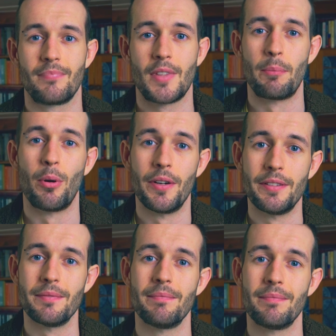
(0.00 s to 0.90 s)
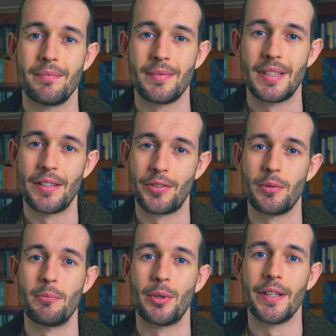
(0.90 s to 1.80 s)
The point is to
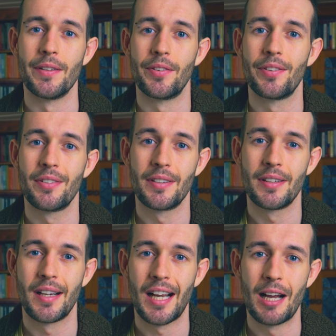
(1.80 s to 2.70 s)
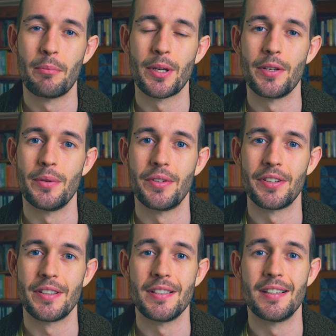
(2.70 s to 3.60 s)
embrace
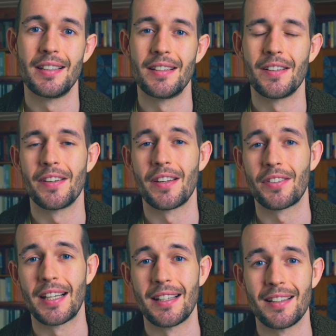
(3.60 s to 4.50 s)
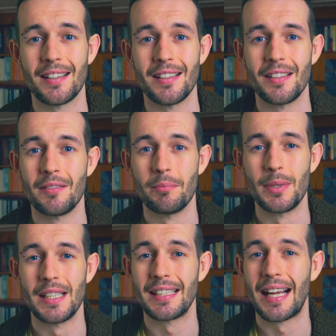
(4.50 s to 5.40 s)
ambiguity and understand that
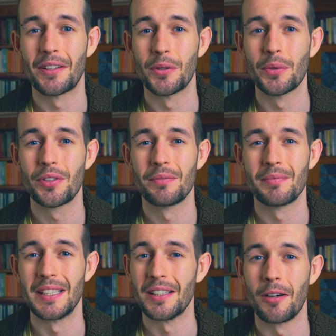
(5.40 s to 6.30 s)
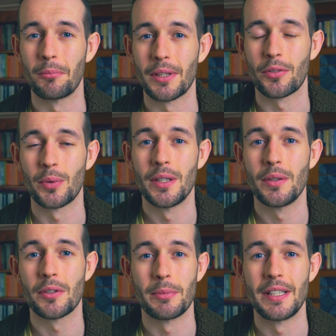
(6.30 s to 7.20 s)
being an adult in a complex
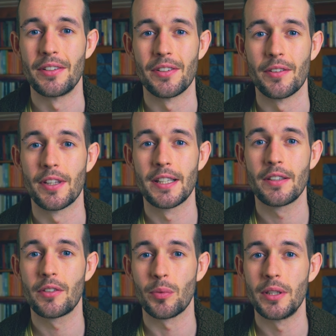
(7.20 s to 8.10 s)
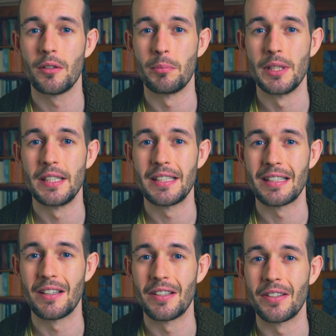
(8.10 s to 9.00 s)
world means that things will be
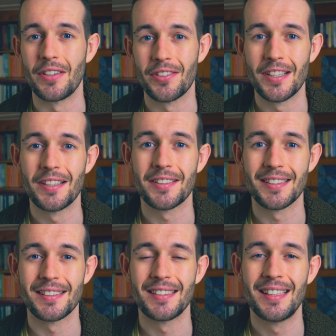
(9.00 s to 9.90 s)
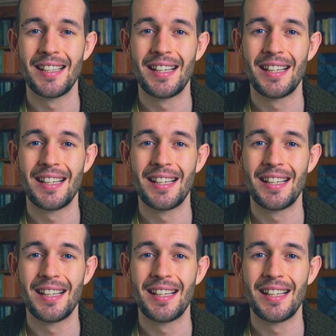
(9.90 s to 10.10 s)
uncertain